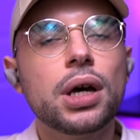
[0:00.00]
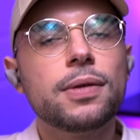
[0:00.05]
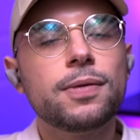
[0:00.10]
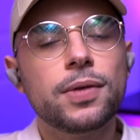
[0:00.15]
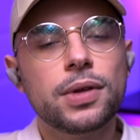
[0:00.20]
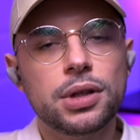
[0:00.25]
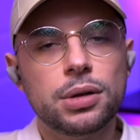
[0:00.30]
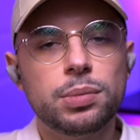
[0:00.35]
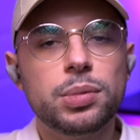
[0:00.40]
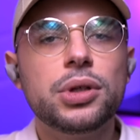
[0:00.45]
a
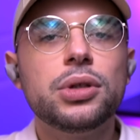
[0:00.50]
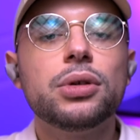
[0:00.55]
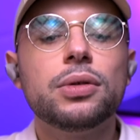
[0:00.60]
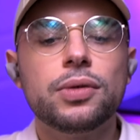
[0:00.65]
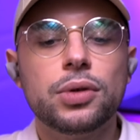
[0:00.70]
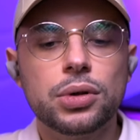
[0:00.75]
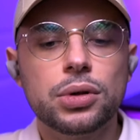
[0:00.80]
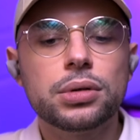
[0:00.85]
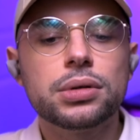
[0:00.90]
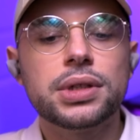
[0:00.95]
Filipino
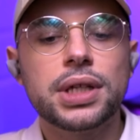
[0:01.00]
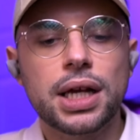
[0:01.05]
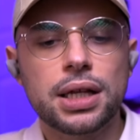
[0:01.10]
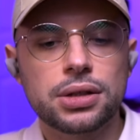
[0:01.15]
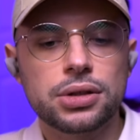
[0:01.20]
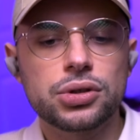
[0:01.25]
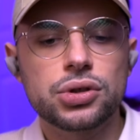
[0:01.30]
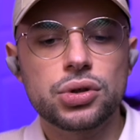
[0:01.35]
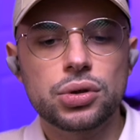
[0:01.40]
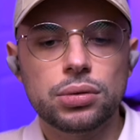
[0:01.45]
vocal
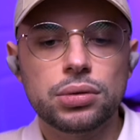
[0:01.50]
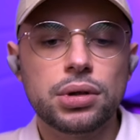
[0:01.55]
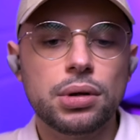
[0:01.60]
talent show,